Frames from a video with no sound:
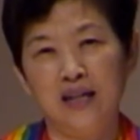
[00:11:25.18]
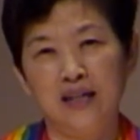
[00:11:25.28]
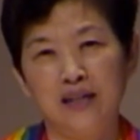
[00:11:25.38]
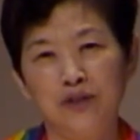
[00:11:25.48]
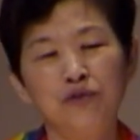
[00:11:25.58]

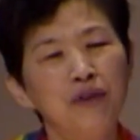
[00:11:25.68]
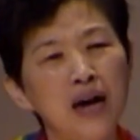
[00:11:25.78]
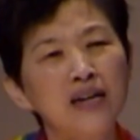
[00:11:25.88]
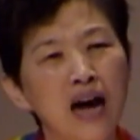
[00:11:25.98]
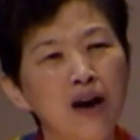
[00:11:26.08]
to
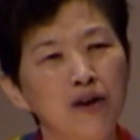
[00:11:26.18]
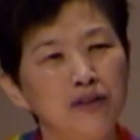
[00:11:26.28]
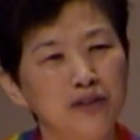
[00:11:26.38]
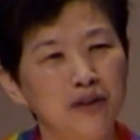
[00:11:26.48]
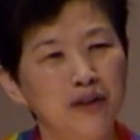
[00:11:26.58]
find
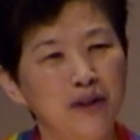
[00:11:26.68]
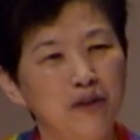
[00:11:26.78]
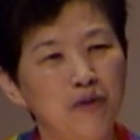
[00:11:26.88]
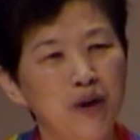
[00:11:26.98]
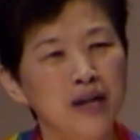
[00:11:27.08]
out
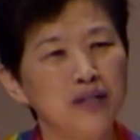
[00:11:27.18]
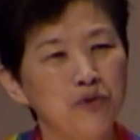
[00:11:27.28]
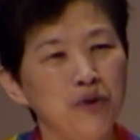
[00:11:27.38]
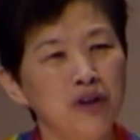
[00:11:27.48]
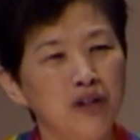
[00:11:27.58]
what is
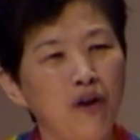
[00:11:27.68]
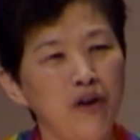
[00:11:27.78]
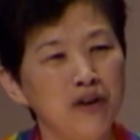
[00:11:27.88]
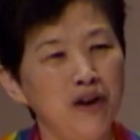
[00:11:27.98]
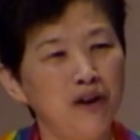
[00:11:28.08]
really
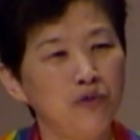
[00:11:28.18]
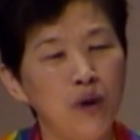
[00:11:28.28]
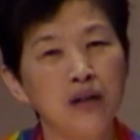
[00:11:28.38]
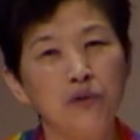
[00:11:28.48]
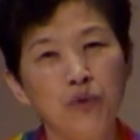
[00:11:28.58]
going on,
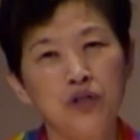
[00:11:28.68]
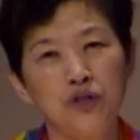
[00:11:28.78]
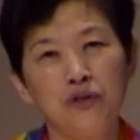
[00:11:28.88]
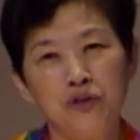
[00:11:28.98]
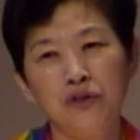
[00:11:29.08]
what we
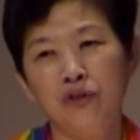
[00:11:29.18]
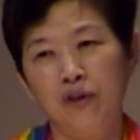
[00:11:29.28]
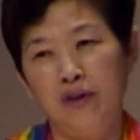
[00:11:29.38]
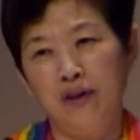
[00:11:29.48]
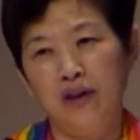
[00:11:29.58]
should do
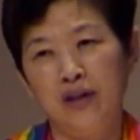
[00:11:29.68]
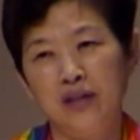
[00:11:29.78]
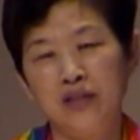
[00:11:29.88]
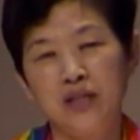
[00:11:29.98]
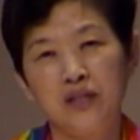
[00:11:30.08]

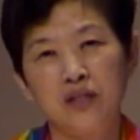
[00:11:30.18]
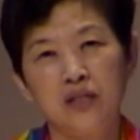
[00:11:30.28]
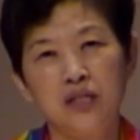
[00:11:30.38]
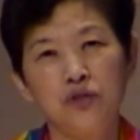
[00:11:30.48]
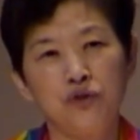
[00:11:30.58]
in this
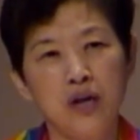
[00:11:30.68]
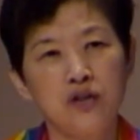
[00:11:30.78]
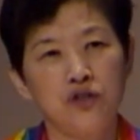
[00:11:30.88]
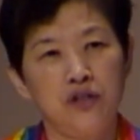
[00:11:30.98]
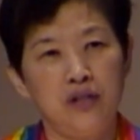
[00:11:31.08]
situation.